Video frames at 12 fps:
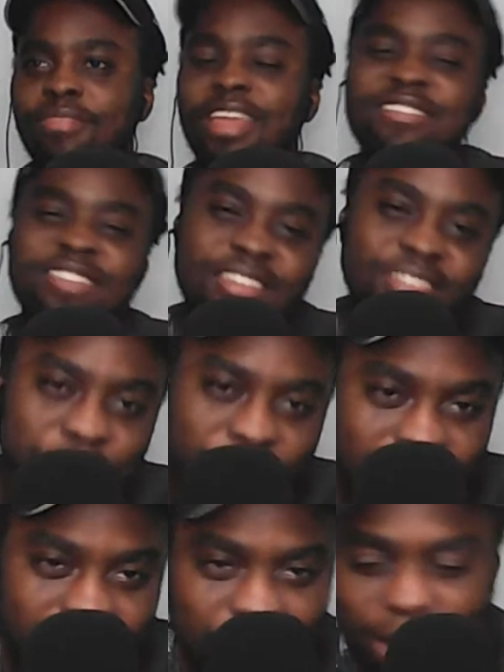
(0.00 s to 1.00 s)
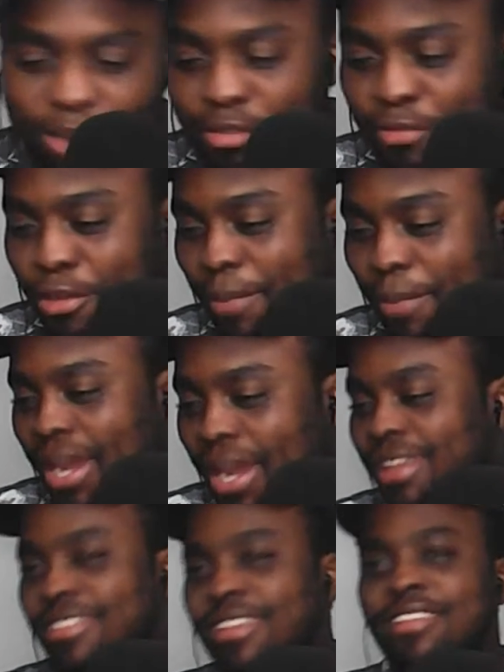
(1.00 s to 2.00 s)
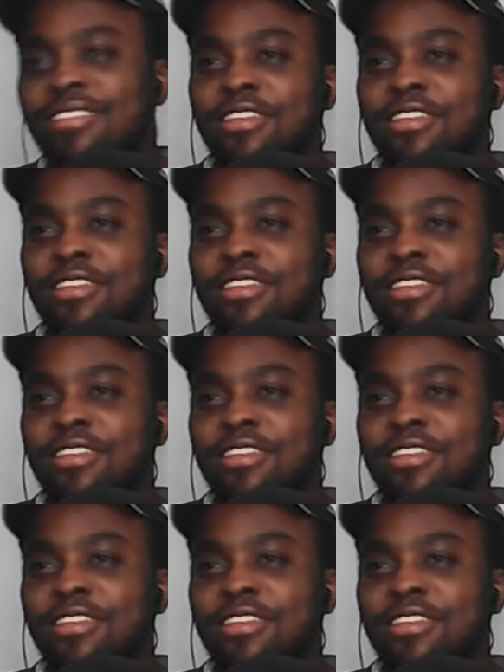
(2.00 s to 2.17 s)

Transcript: It's just a friendly, but we've won the penalties.